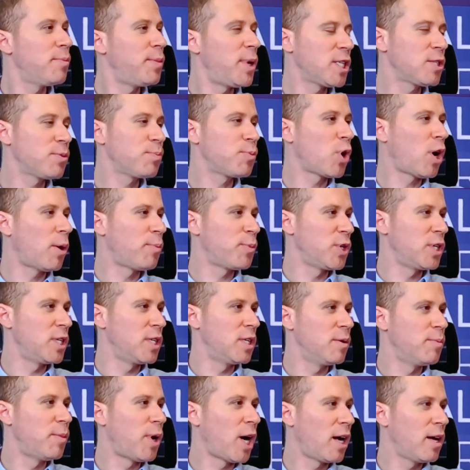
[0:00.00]
the best property
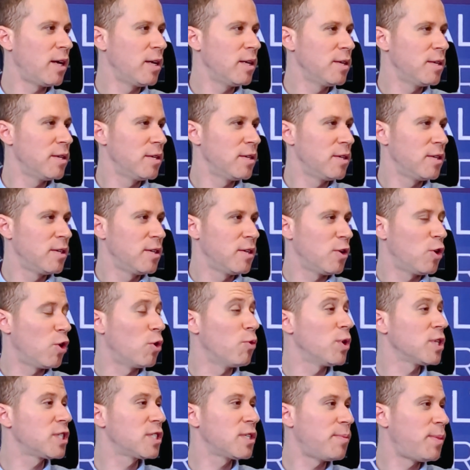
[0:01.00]
to buy? Or
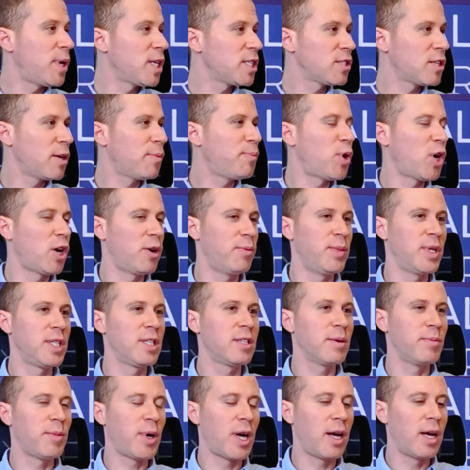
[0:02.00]
what's the best
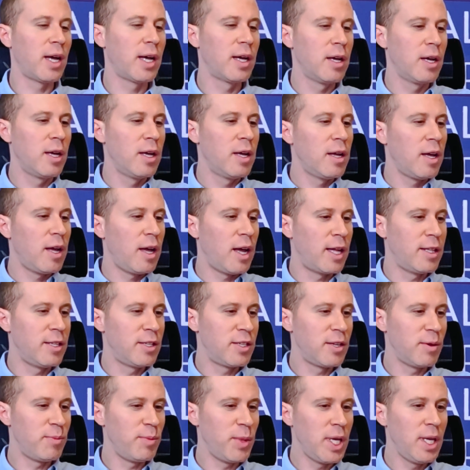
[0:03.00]
apartment to buy?
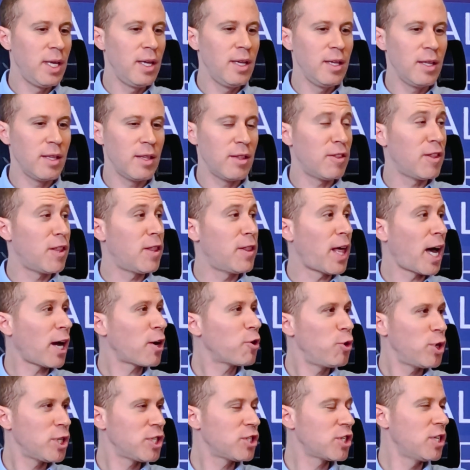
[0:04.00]
And to me,
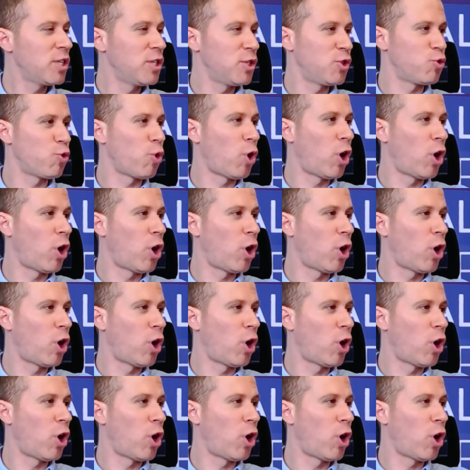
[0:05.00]
that question is